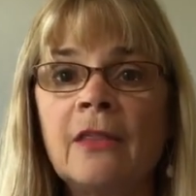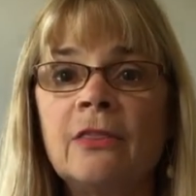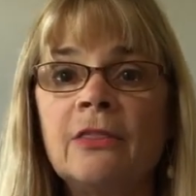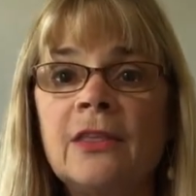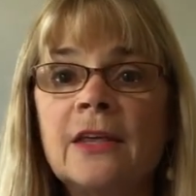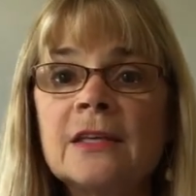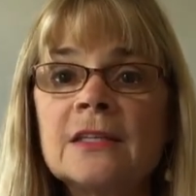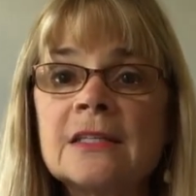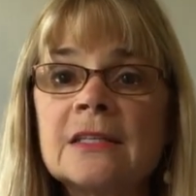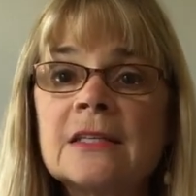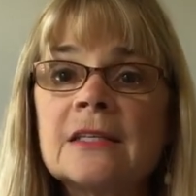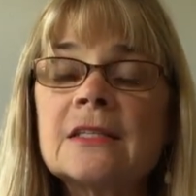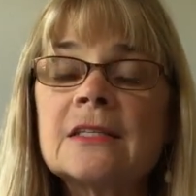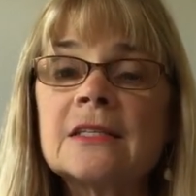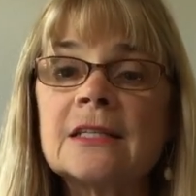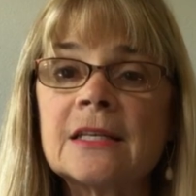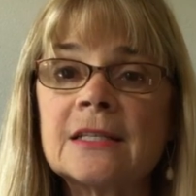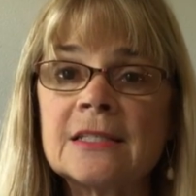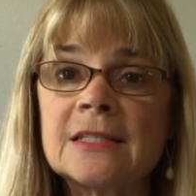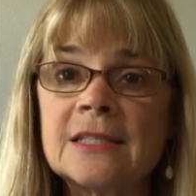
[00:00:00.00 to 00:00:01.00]
This is
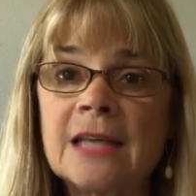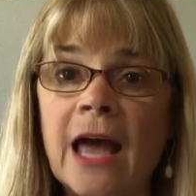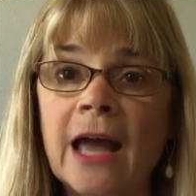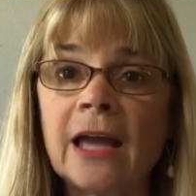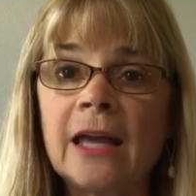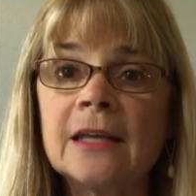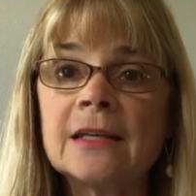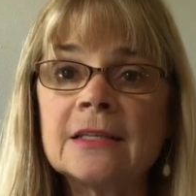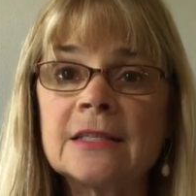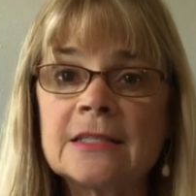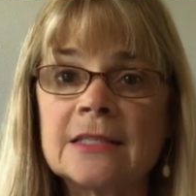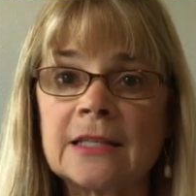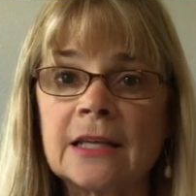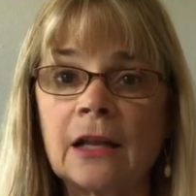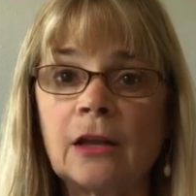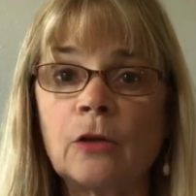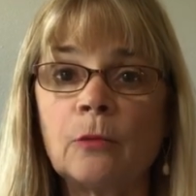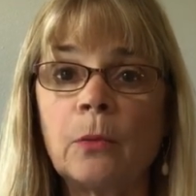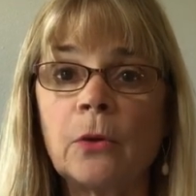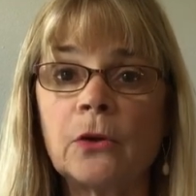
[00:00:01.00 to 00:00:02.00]
the second
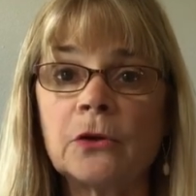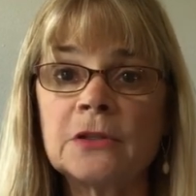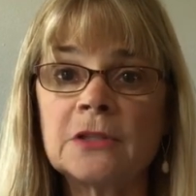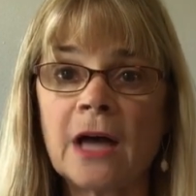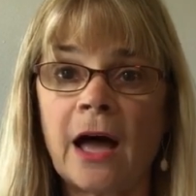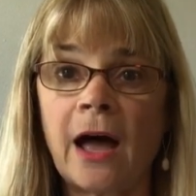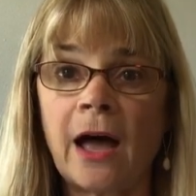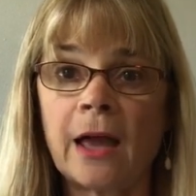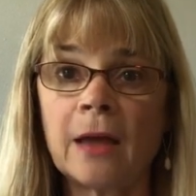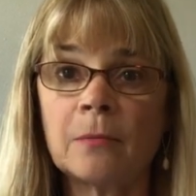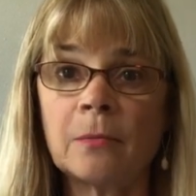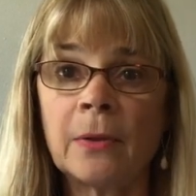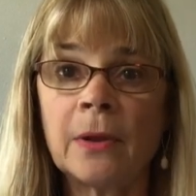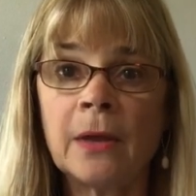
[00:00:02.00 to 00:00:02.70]
syllable type.